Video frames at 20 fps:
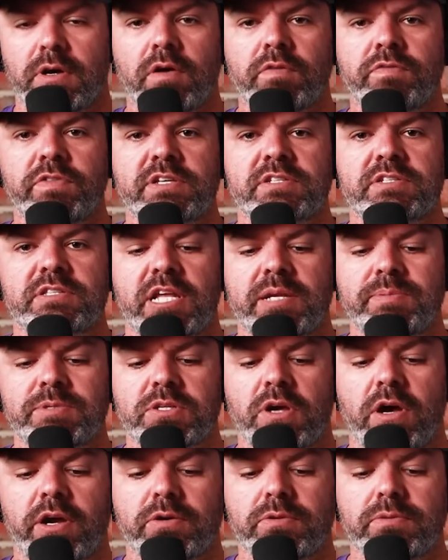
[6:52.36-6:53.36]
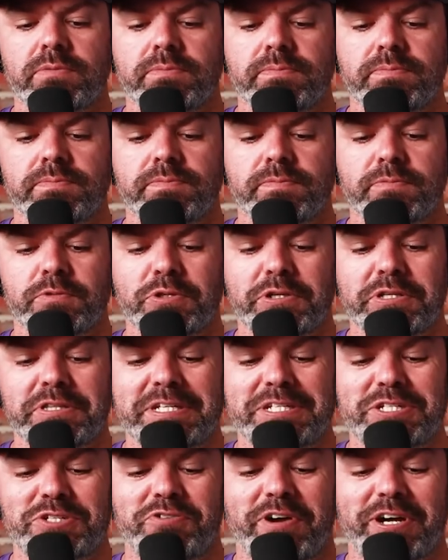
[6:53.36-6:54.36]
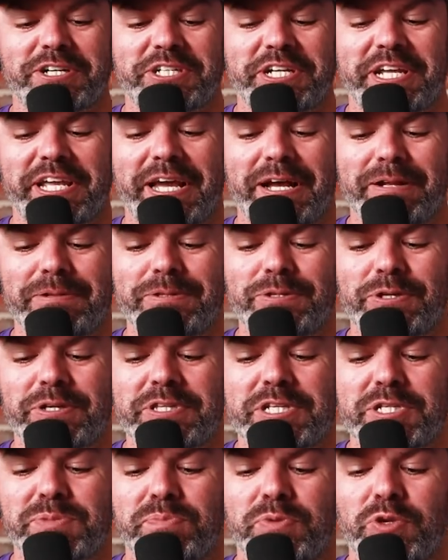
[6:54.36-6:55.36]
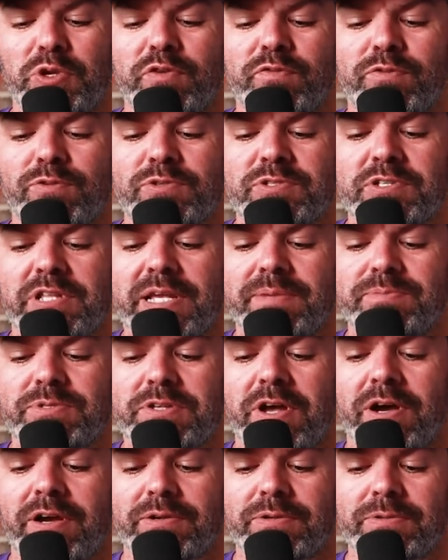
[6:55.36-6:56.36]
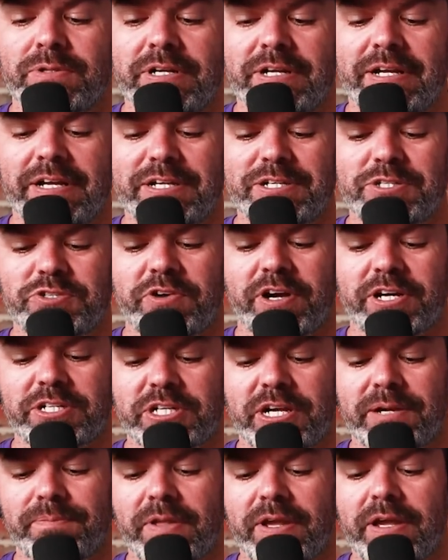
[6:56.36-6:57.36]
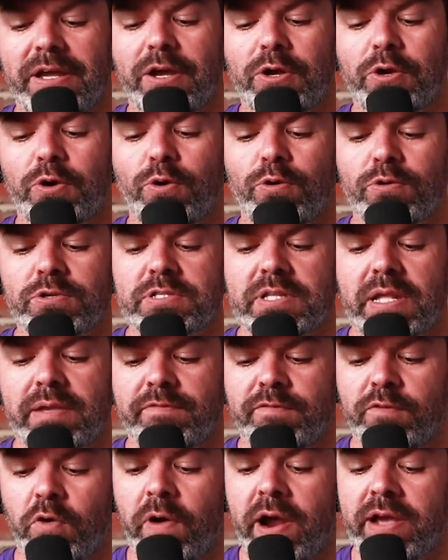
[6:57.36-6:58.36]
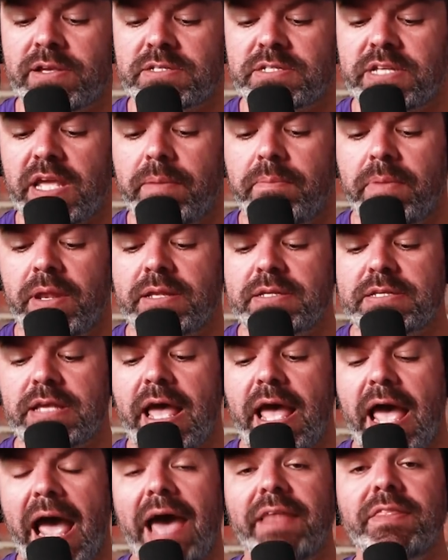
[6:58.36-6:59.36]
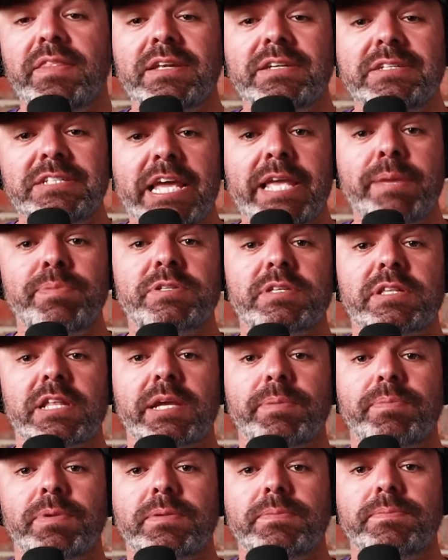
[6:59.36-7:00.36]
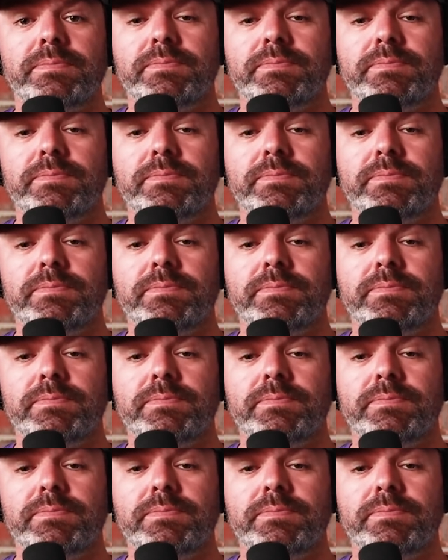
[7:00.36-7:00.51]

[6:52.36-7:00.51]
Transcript: of this sleep cycle. Look at this structure here. Look at this beautiful sleep cycle structure. Core sleep, four hours and 10 minutes. And the deep sleep,